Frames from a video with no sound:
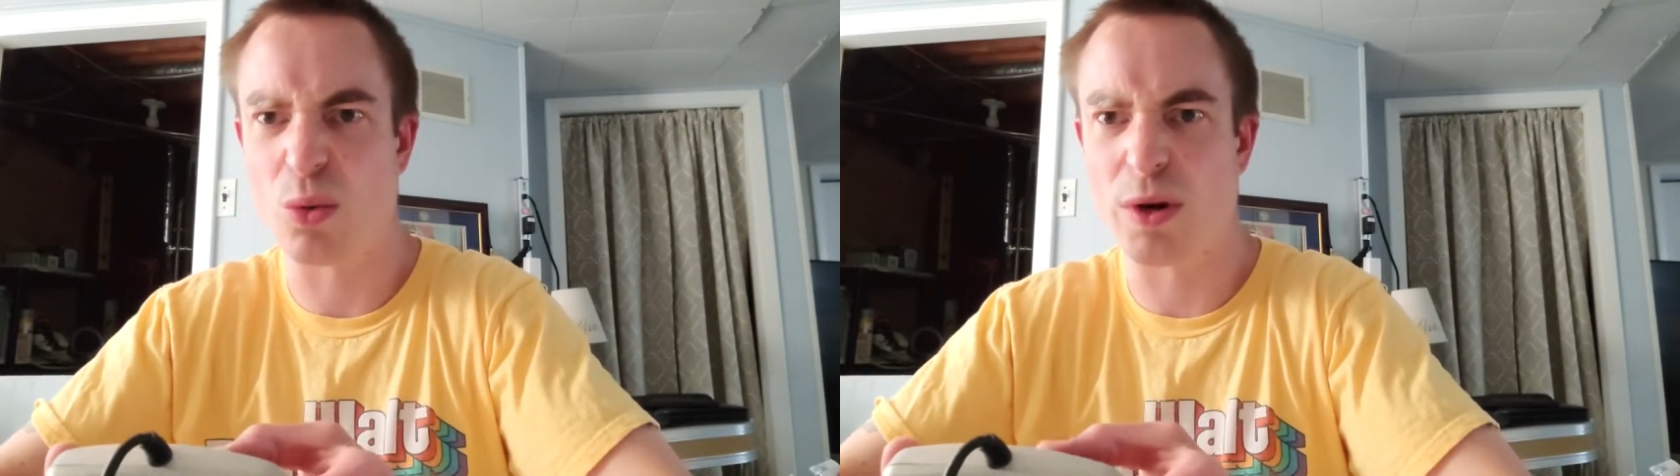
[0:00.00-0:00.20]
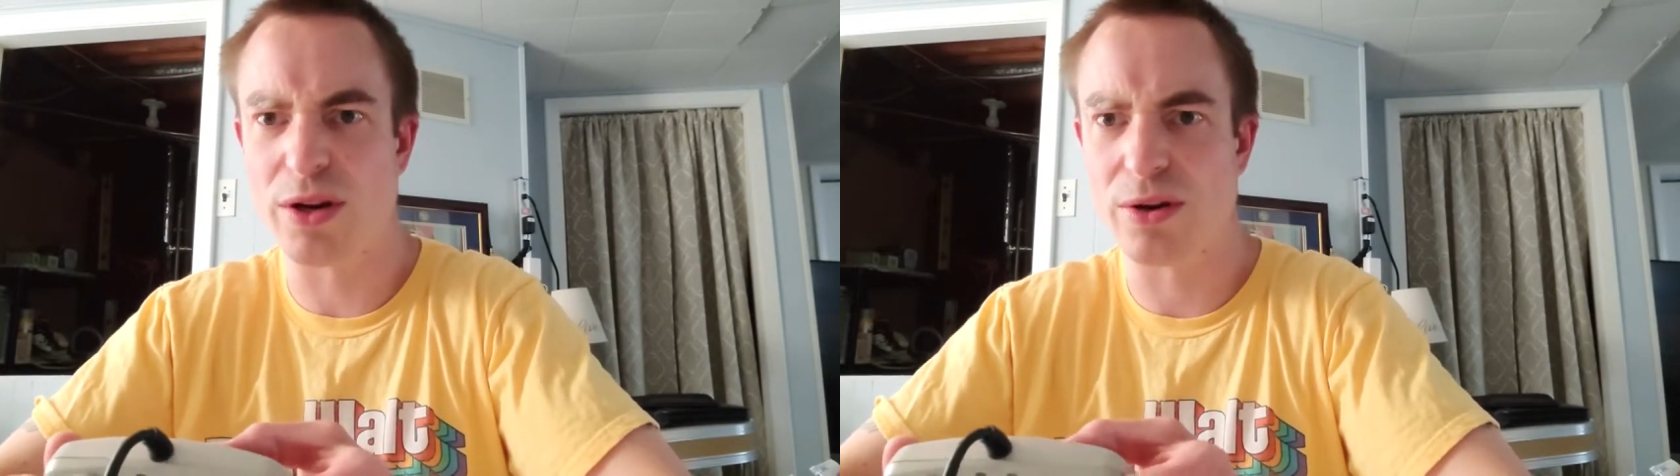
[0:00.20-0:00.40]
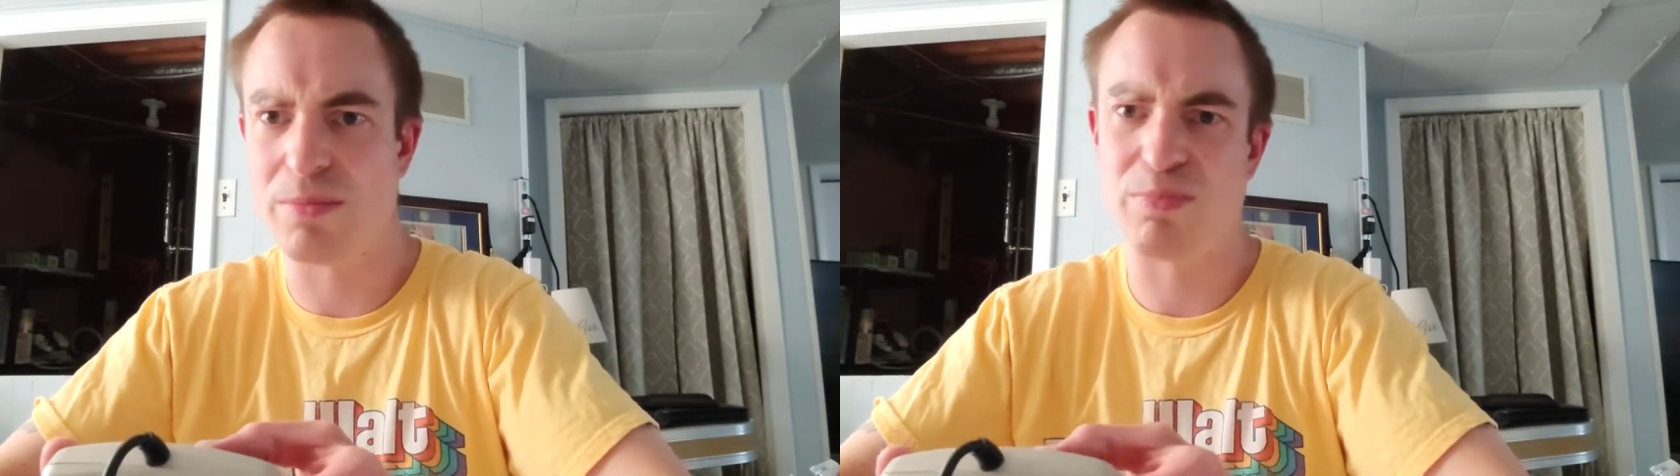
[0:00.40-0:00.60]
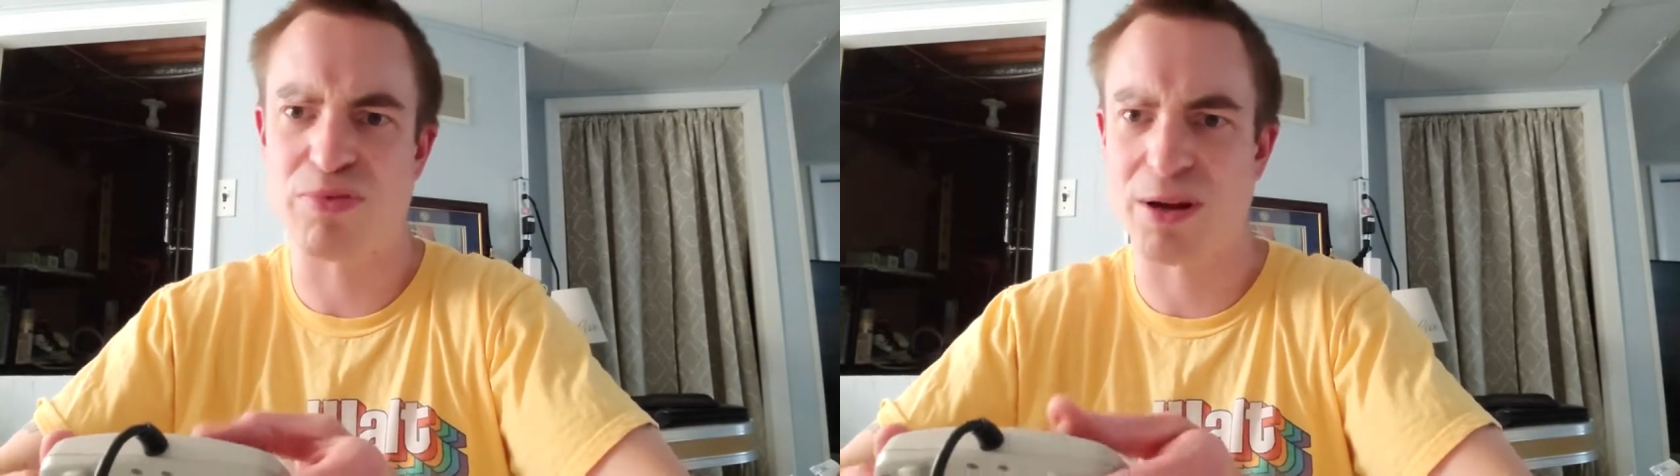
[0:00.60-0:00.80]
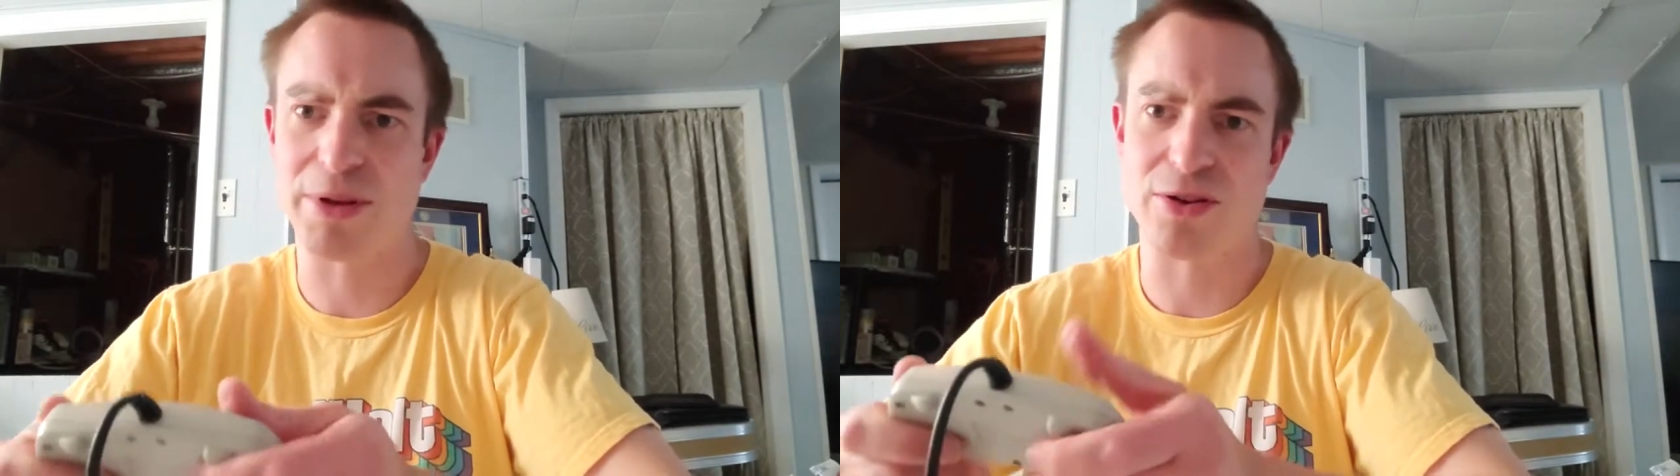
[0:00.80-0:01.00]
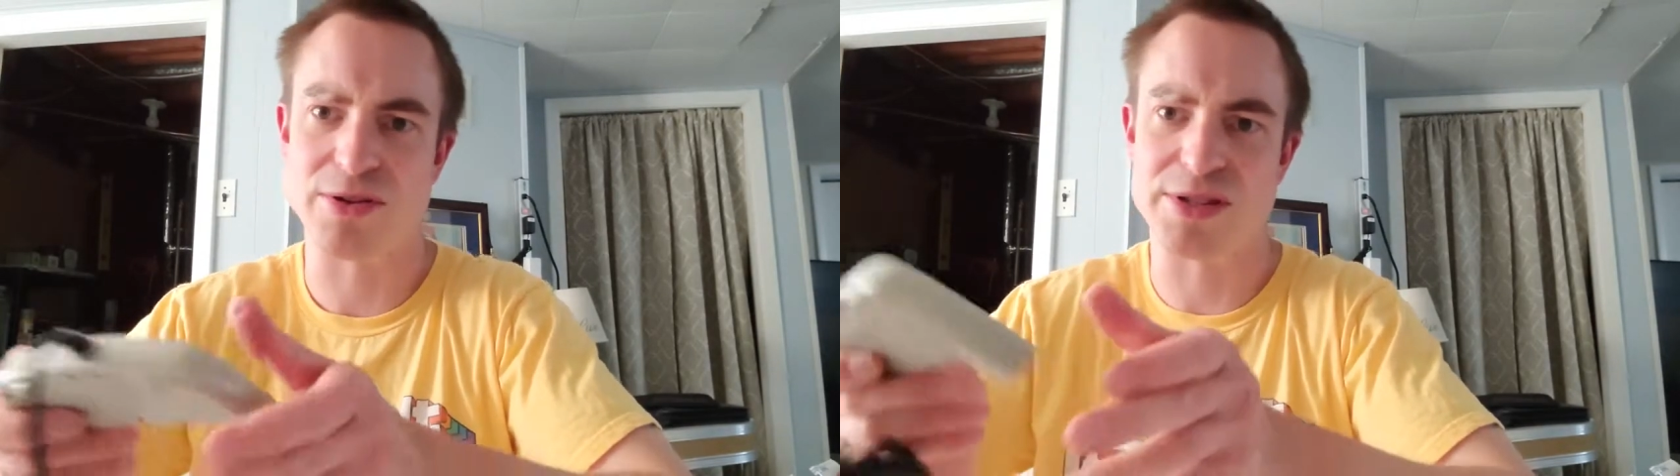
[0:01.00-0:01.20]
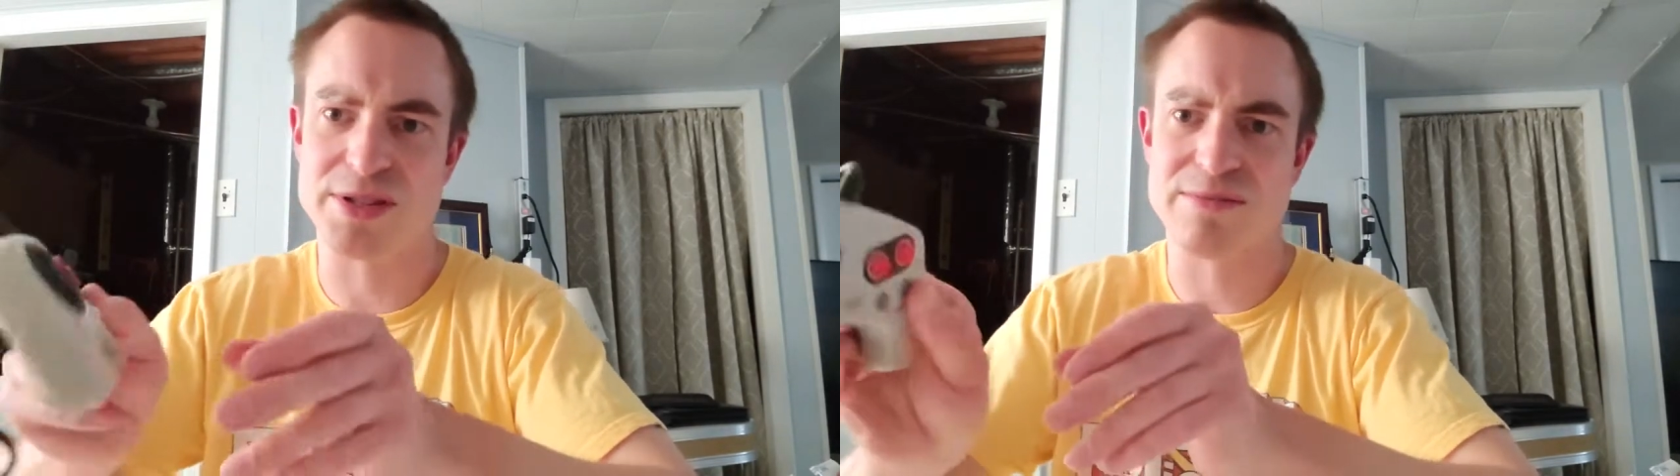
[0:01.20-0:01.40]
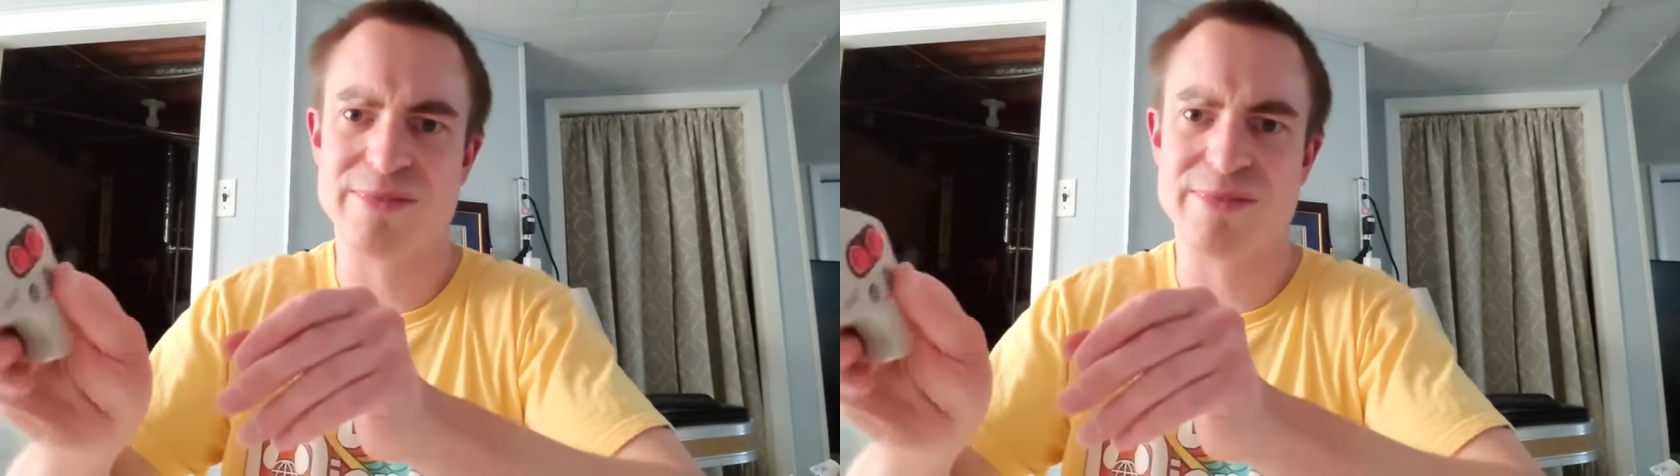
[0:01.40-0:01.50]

weird, probably because